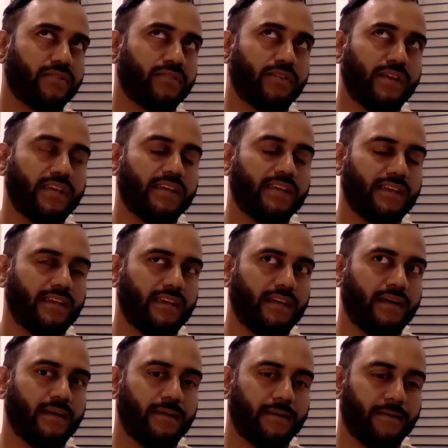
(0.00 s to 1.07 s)
Greek
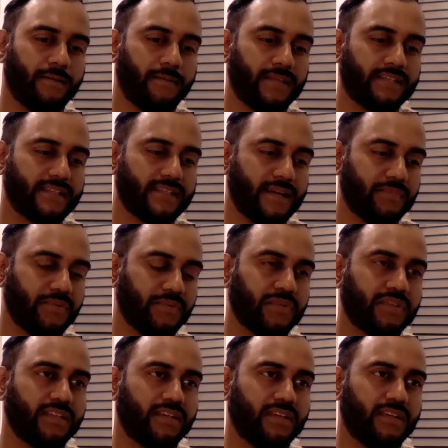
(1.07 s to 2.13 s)
example
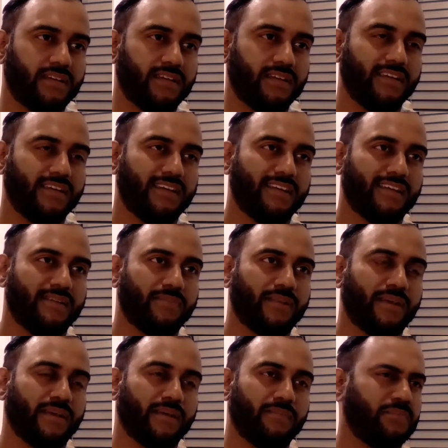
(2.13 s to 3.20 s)
with the
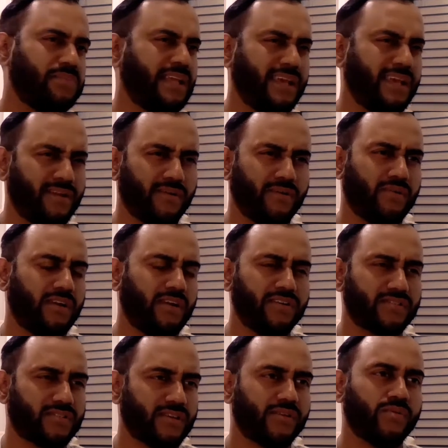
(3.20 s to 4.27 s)
Plato or
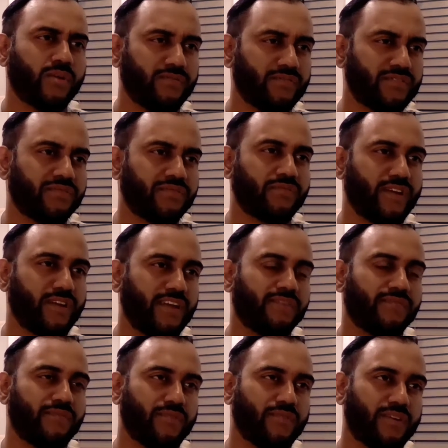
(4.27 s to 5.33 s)
Aristotle, whoever was afraid of
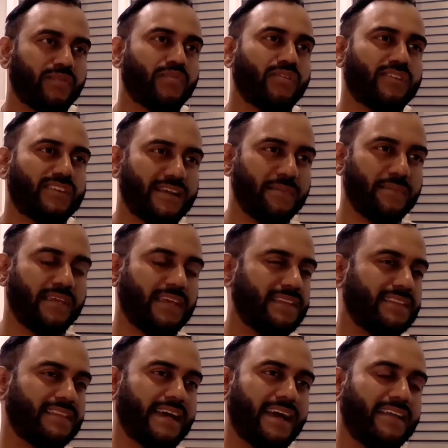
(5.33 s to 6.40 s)
the word coming
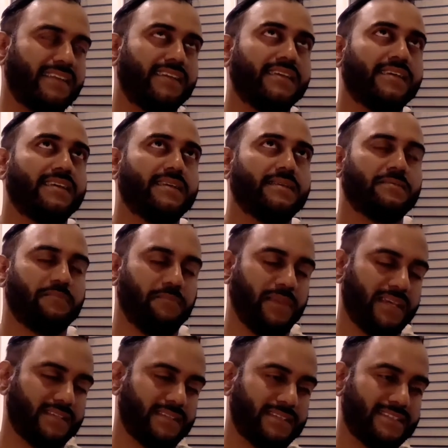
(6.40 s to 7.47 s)
in, that
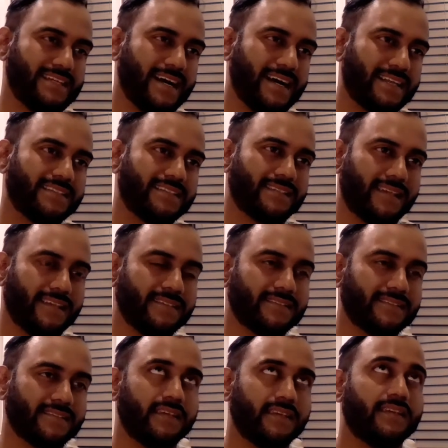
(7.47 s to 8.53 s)
makes a ton of sense